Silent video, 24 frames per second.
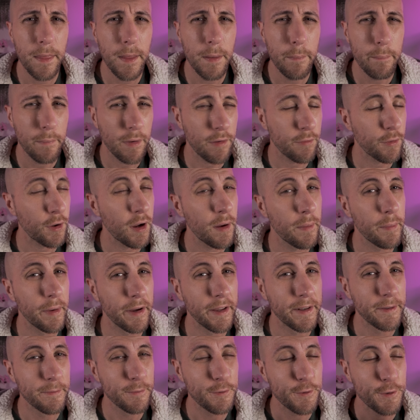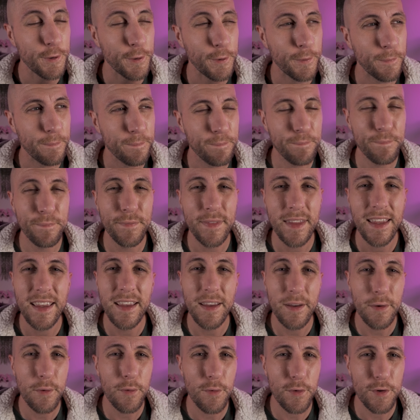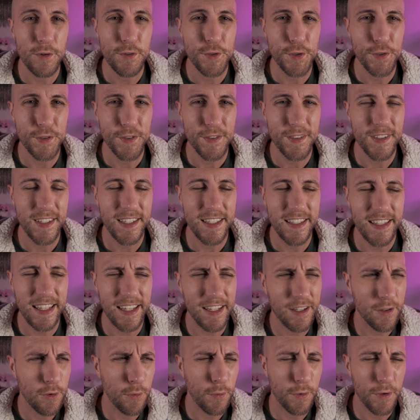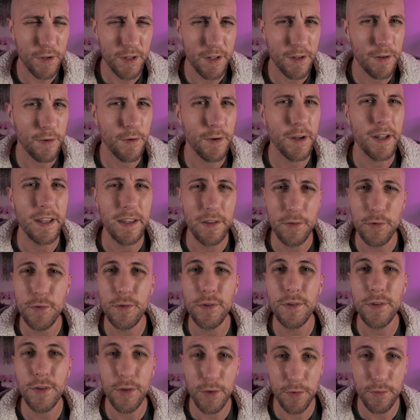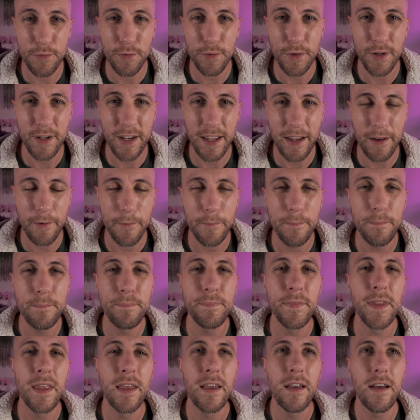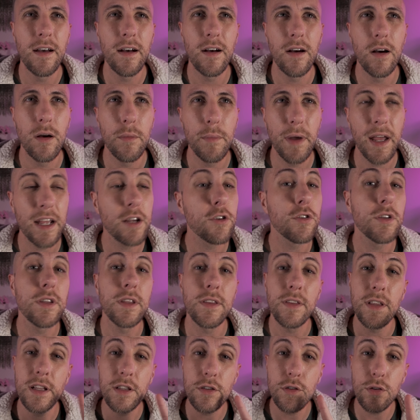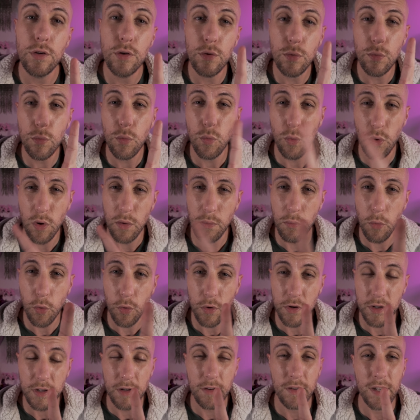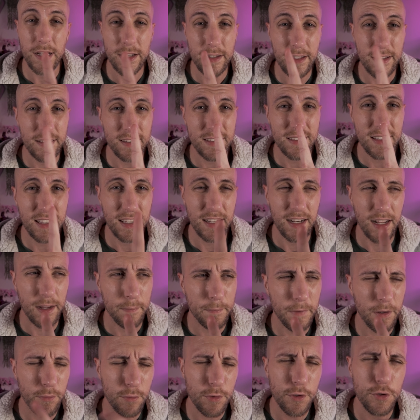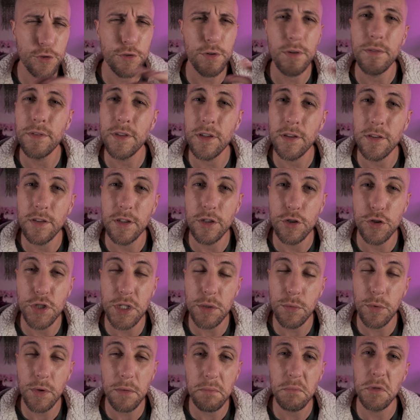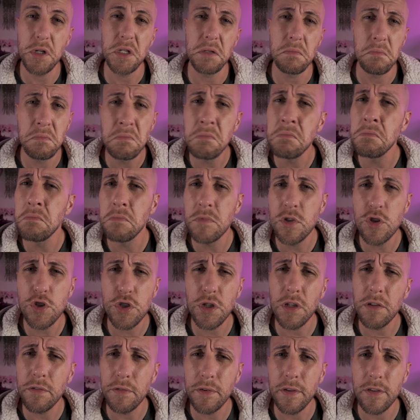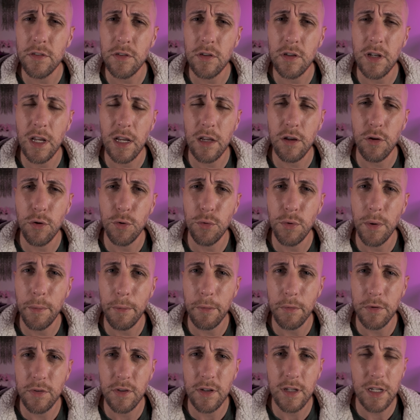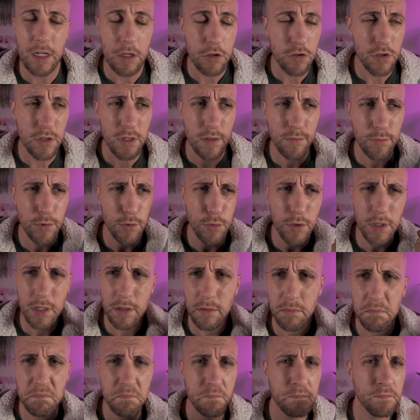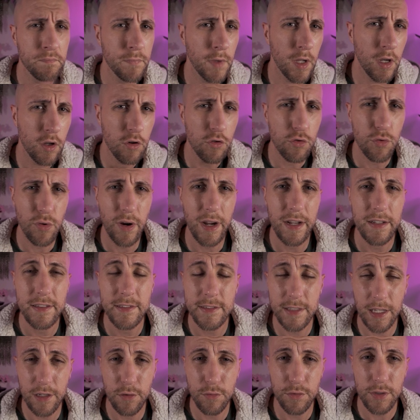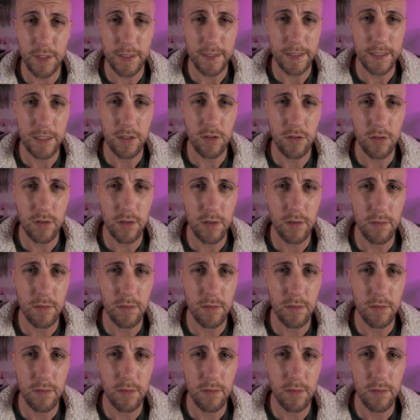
but I forgot mine. So we're just going to say that your hearing is good for now. Actually, let's do one more hearing test then. I'm not really sure if it's a legit one, but should give us an accurate representation if you can track sounds at least.